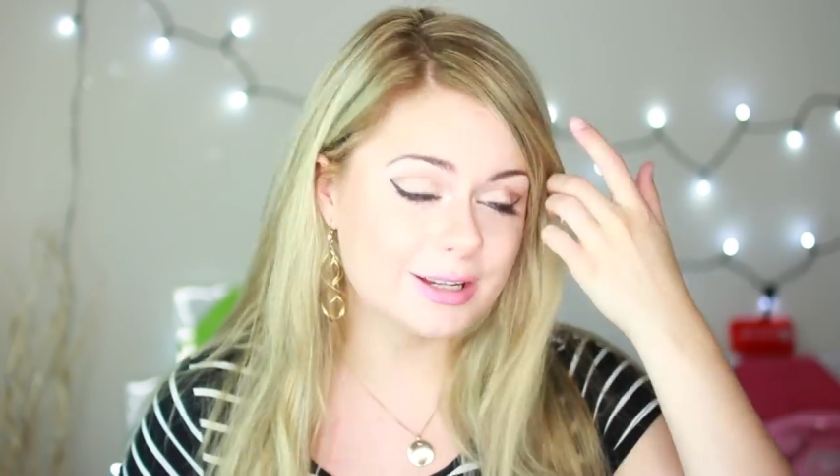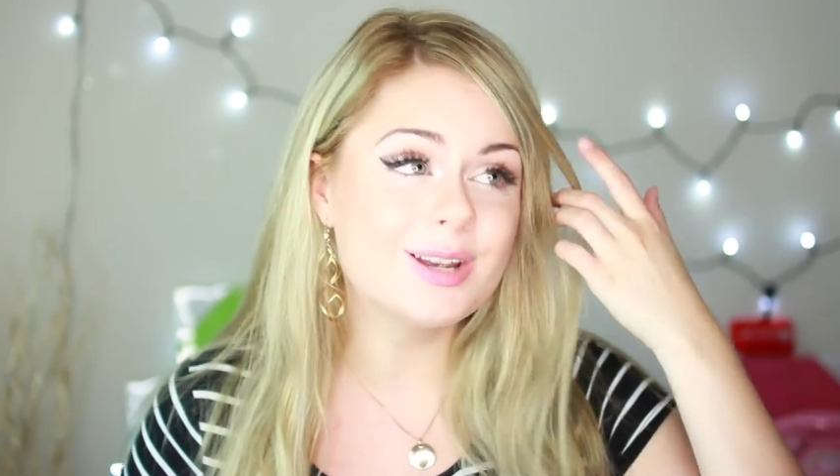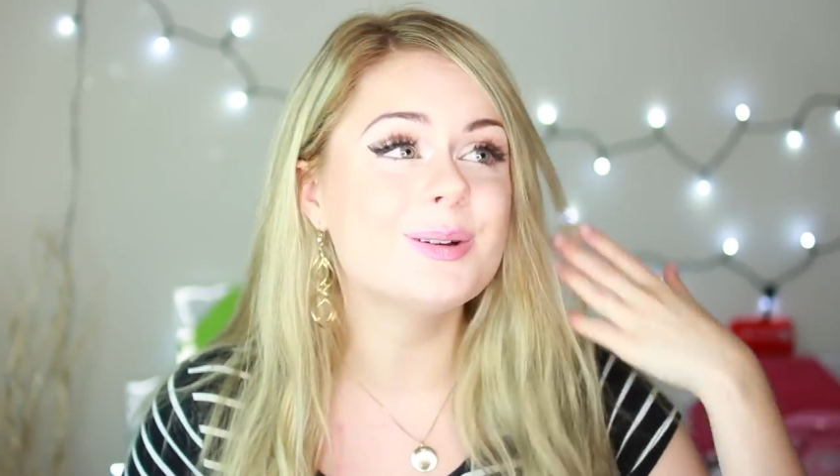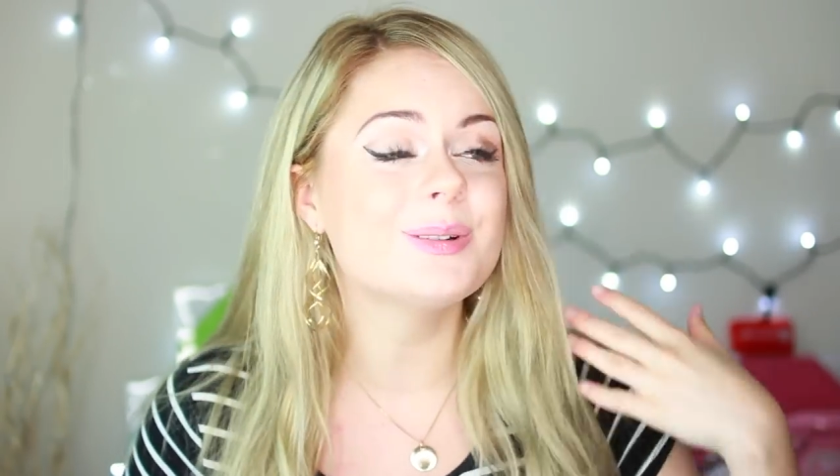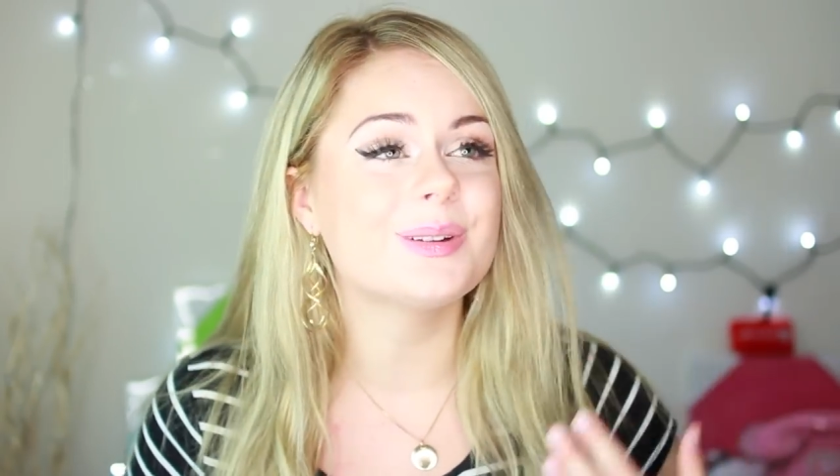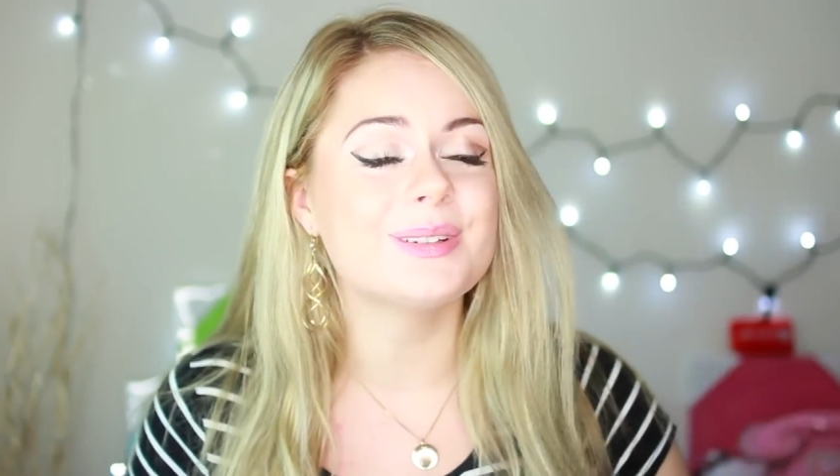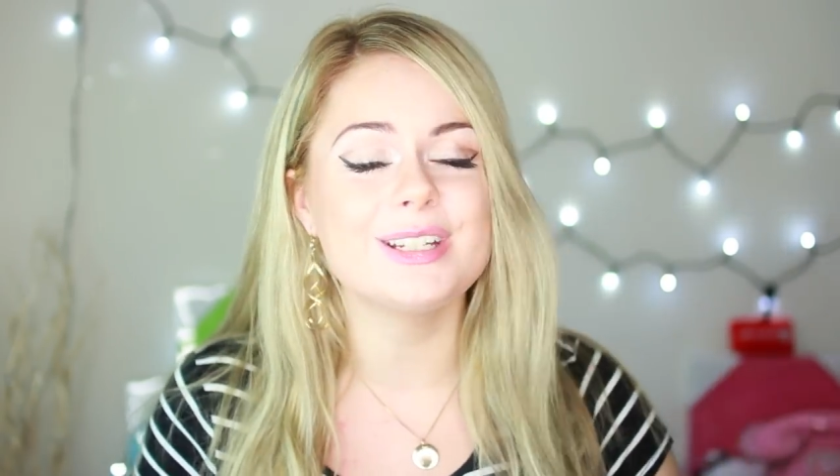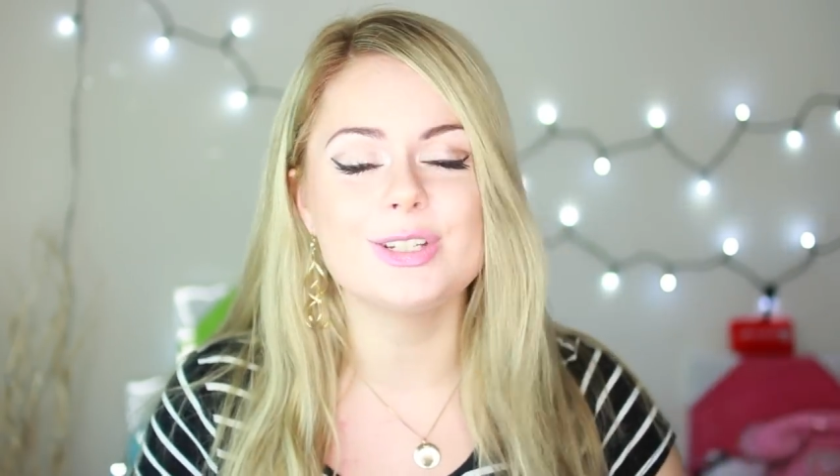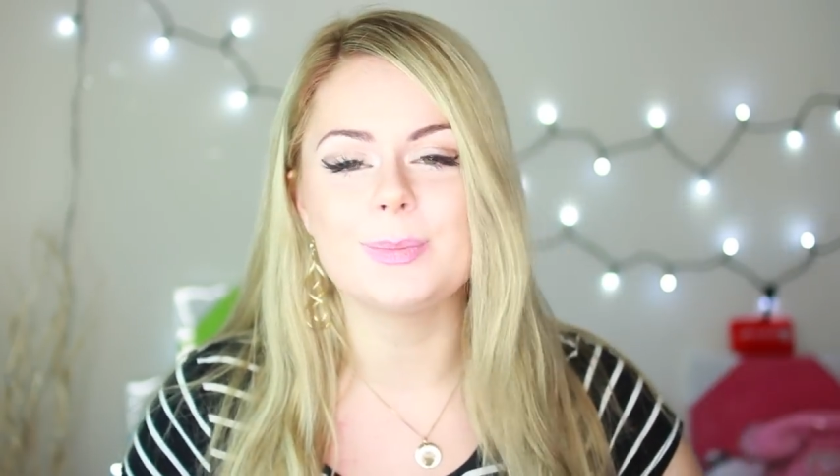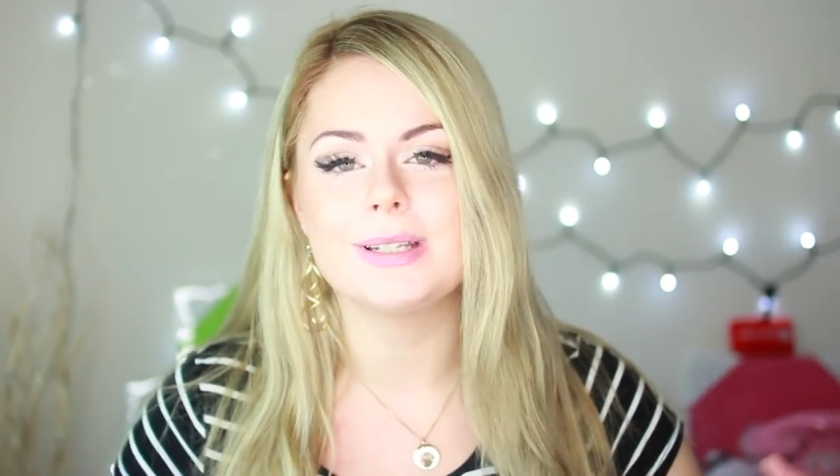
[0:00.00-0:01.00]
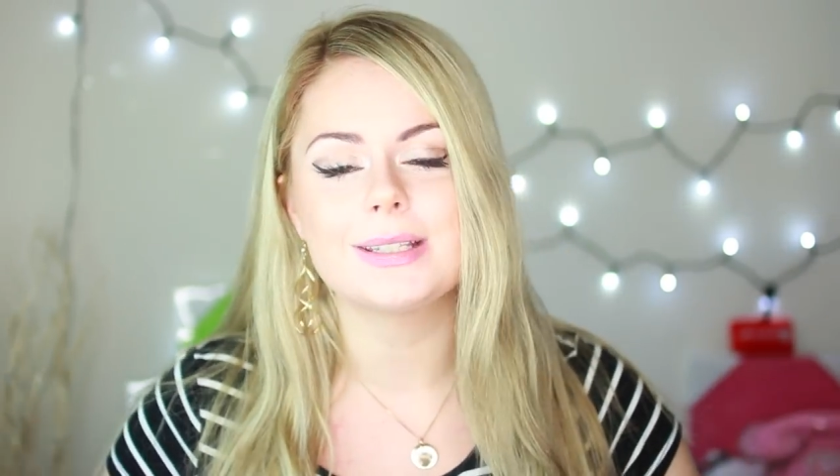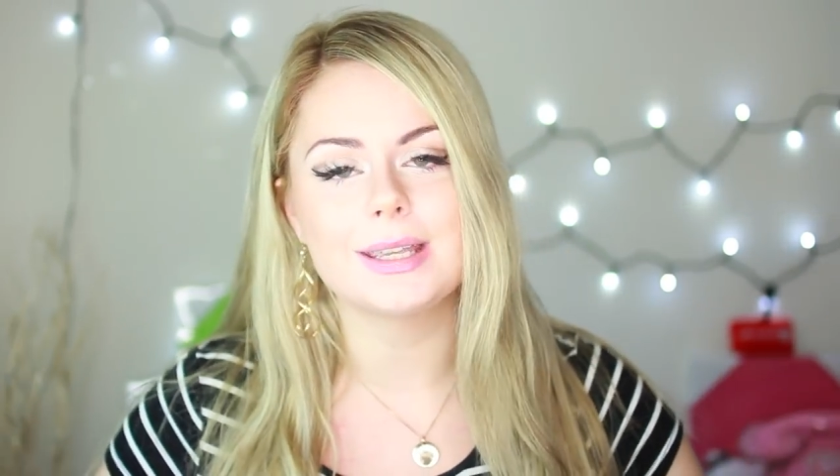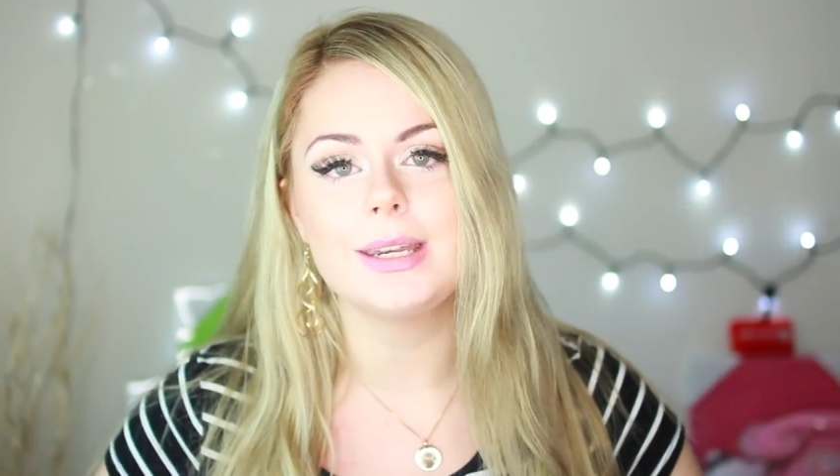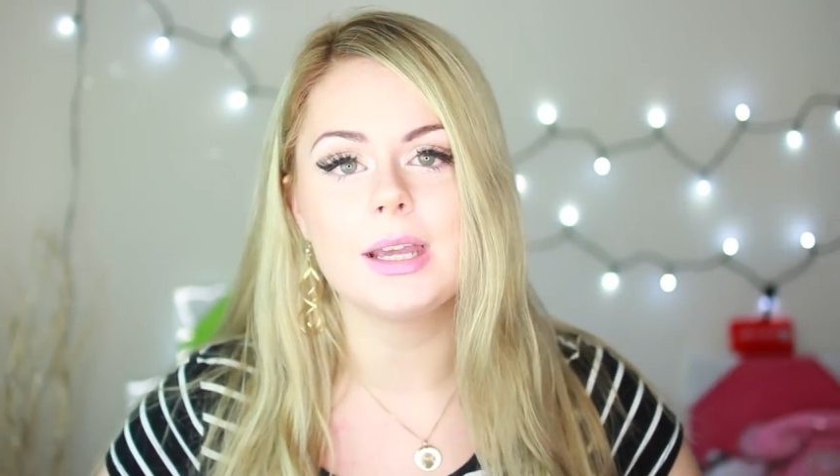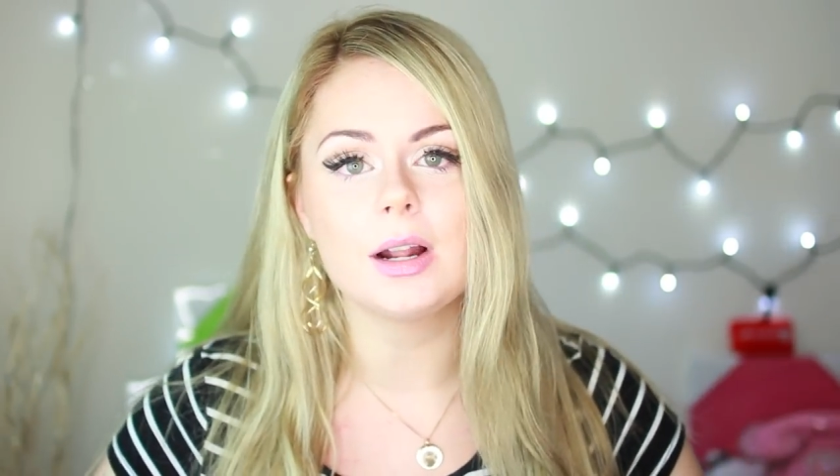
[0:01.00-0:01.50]
You don't need to be
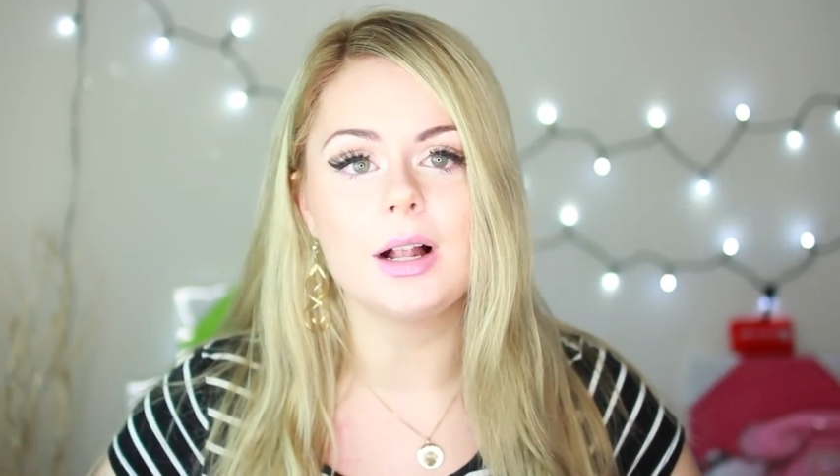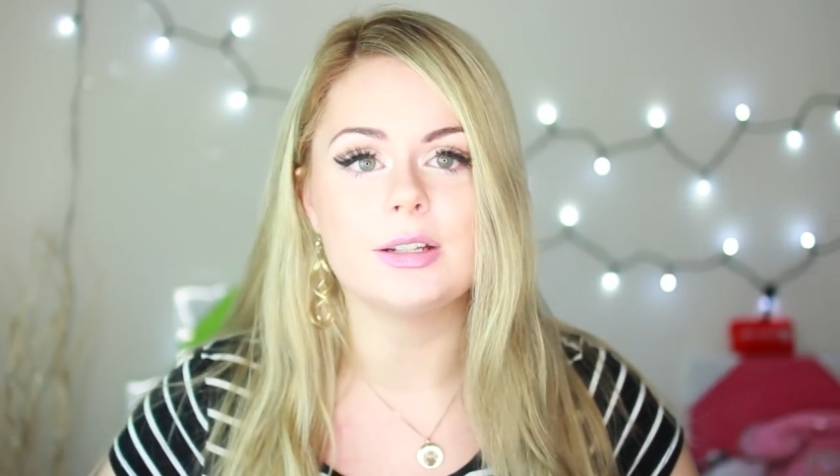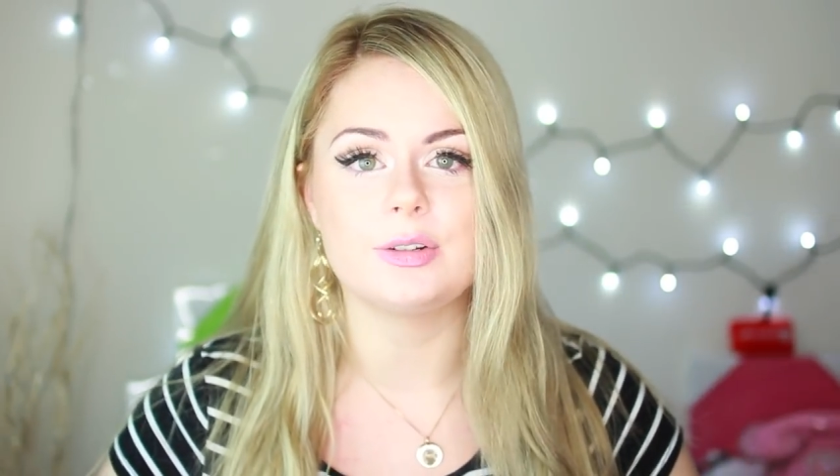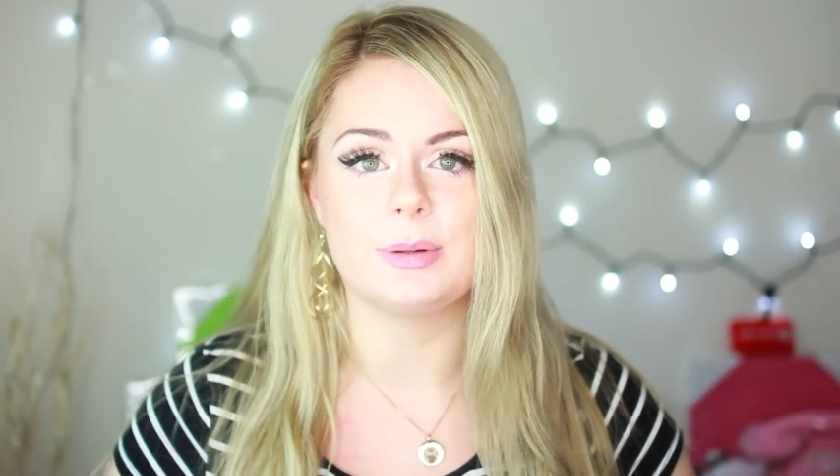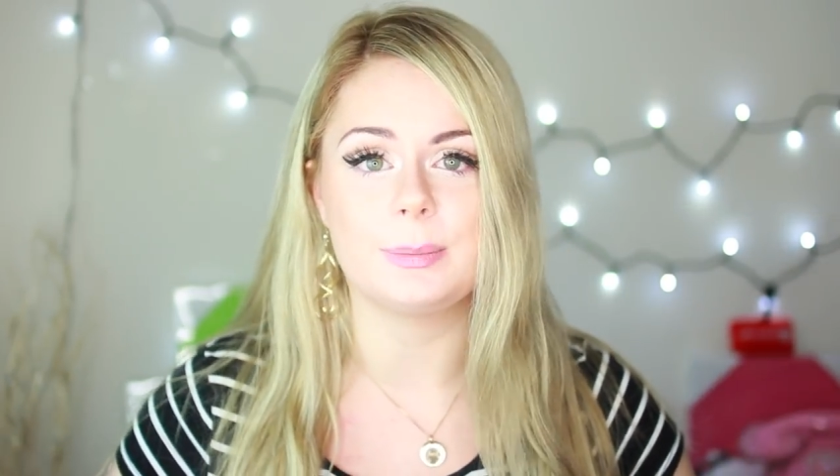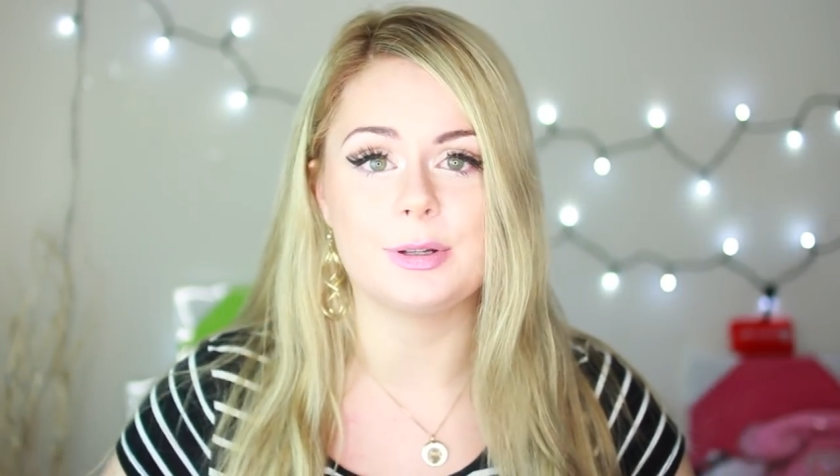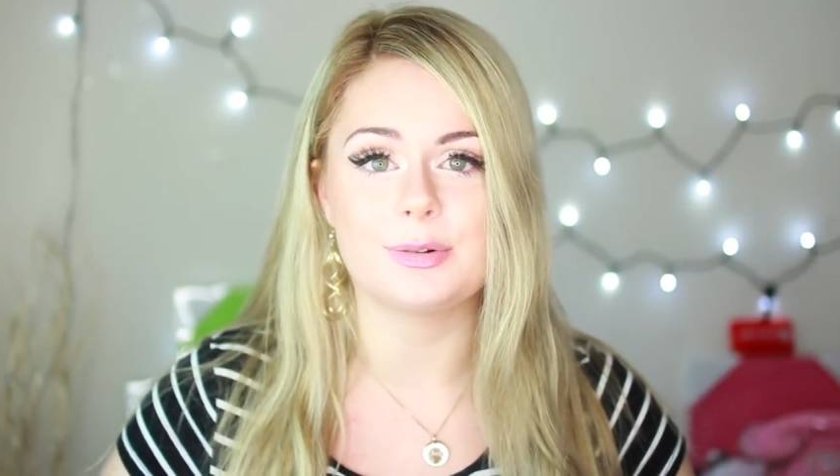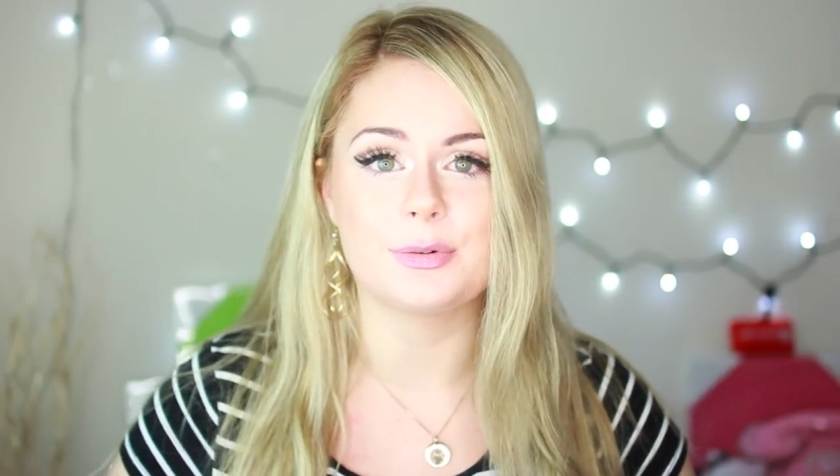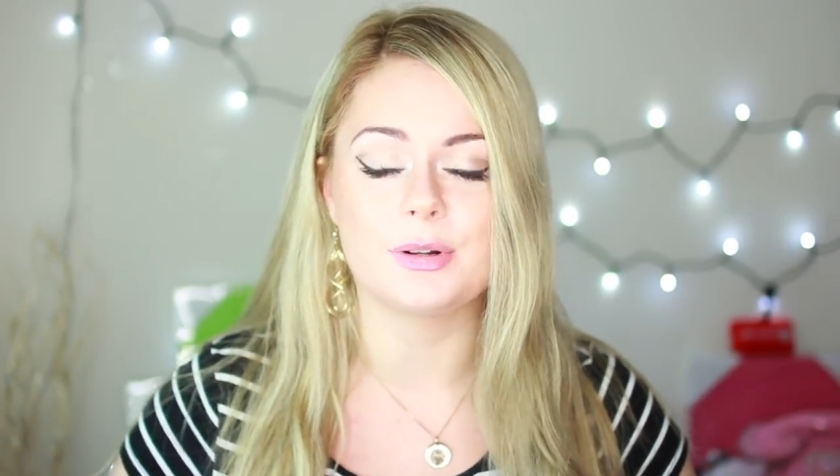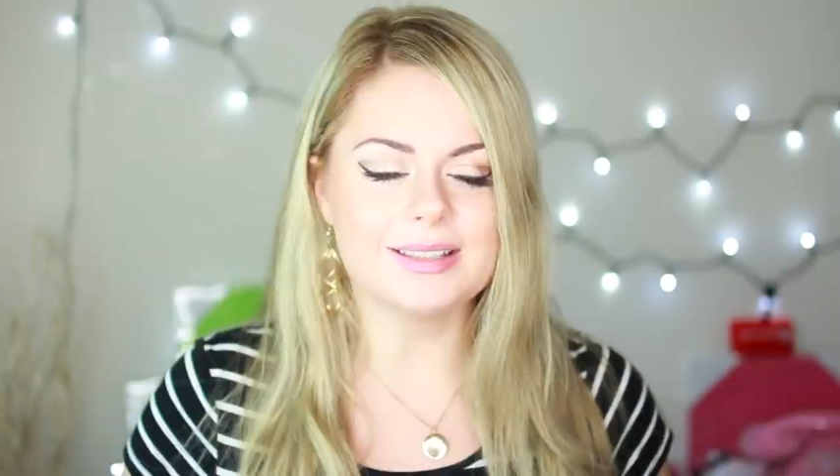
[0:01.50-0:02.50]
skinny at all to feel beautiful.